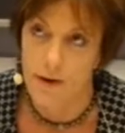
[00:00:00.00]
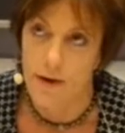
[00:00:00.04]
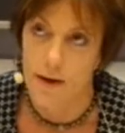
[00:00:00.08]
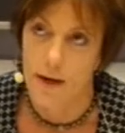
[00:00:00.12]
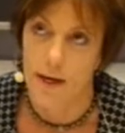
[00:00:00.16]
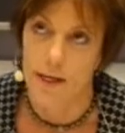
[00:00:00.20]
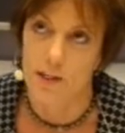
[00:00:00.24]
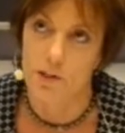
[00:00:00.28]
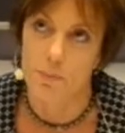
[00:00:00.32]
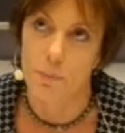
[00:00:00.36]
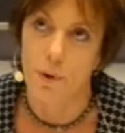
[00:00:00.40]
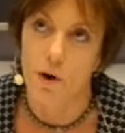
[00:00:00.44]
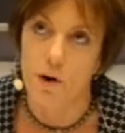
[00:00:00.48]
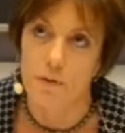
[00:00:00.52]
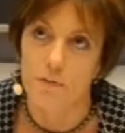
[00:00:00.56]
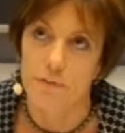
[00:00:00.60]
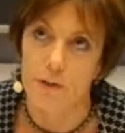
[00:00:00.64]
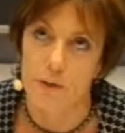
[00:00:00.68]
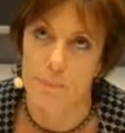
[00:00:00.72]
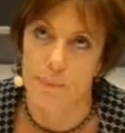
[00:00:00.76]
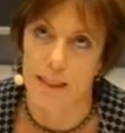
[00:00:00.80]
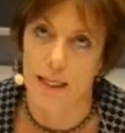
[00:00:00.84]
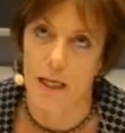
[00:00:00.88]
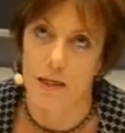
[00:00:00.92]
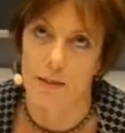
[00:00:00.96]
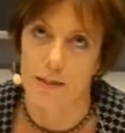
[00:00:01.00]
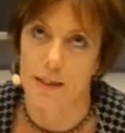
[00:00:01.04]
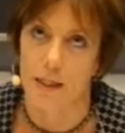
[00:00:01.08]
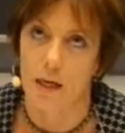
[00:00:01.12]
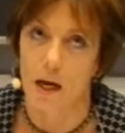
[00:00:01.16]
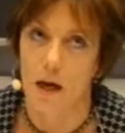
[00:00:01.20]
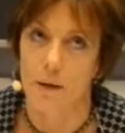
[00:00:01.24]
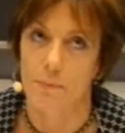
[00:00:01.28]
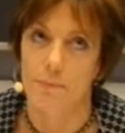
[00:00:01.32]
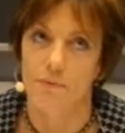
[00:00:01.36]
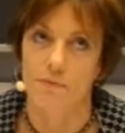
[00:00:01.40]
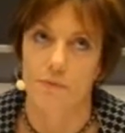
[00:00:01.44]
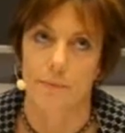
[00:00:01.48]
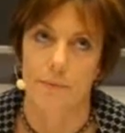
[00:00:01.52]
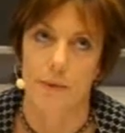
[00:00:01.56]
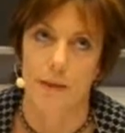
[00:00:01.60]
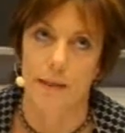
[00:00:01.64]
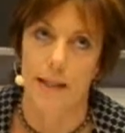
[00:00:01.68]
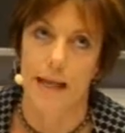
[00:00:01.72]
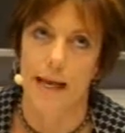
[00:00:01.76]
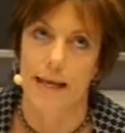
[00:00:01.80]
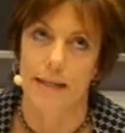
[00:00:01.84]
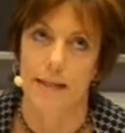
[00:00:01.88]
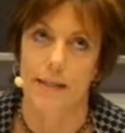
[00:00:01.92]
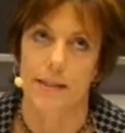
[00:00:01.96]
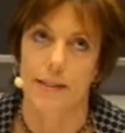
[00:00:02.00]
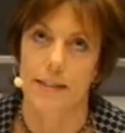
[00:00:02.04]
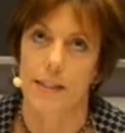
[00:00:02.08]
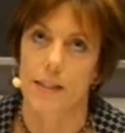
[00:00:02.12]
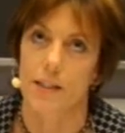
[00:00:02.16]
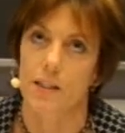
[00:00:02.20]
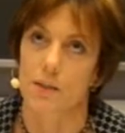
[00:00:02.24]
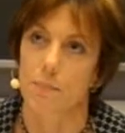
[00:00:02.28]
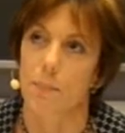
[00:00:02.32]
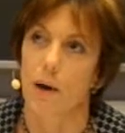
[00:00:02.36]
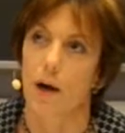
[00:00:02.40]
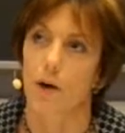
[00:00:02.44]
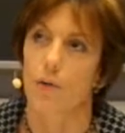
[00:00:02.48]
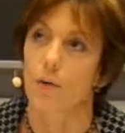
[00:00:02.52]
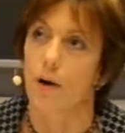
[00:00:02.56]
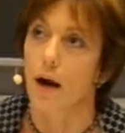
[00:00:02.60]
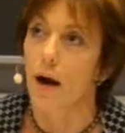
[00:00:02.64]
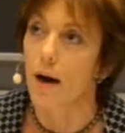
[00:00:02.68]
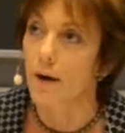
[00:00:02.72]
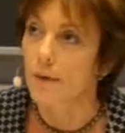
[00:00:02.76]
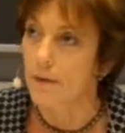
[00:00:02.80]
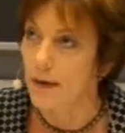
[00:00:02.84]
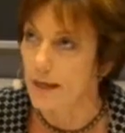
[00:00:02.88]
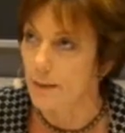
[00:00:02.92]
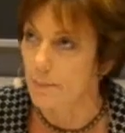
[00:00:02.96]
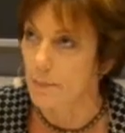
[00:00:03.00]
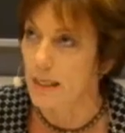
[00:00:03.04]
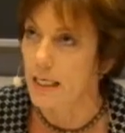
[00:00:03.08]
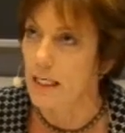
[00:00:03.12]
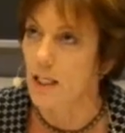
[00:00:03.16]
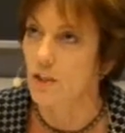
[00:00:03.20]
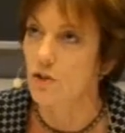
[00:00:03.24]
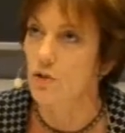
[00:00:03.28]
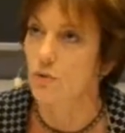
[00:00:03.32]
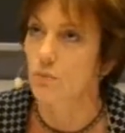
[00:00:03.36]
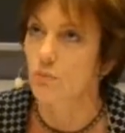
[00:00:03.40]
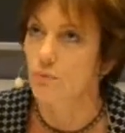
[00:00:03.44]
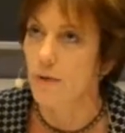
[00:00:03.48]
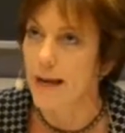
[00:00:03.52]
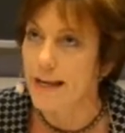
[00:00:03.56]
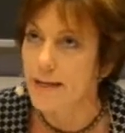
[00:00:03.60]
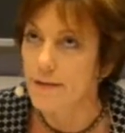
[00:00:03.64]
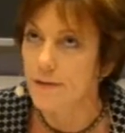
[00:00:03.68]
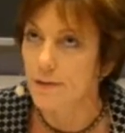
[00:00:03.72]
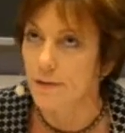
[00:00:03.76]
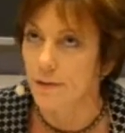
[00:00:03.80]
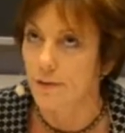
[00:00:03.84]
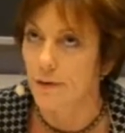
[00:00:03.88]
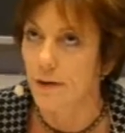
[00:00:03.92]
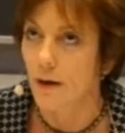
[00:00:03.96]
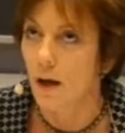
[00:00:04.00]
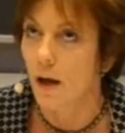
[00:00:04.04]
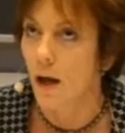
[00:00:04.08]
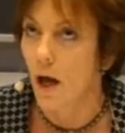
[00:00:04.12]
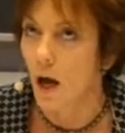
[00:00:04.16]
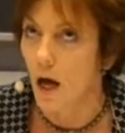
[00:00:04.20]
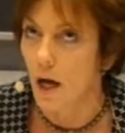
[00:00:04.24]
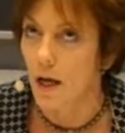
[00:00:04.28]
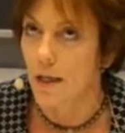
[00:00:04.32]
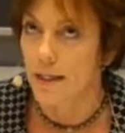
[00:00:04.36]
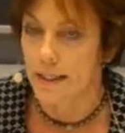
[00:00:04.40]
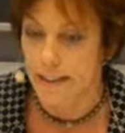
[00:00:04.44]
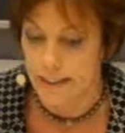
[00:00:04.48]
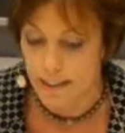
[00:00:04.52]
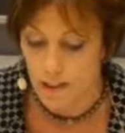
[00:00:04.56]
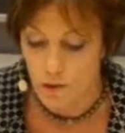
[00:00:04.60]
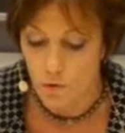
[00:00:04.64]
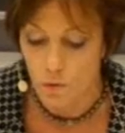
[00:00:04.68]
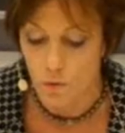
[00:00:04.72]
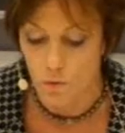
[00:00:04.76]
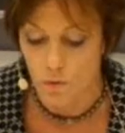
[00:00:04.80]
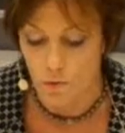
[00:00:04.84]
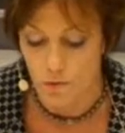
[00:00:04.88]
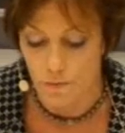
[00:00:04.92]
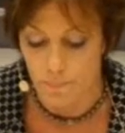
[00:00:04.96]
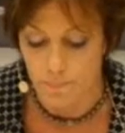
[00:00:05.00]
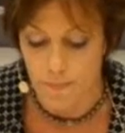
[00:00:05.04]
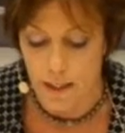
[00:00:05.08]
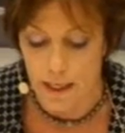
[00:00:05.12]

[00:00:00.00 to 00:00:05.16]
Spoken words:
It's perfect because it comes from the Latin disparare, meaning to render unequal.